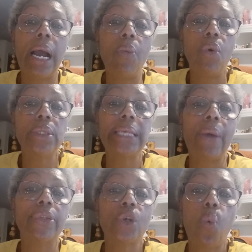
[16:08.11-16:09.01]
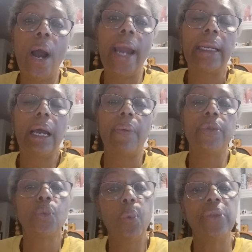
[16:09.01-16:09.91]
I won't say I was quiet. I
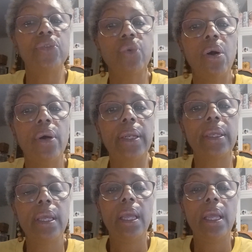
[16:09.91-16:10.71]
was withdrawn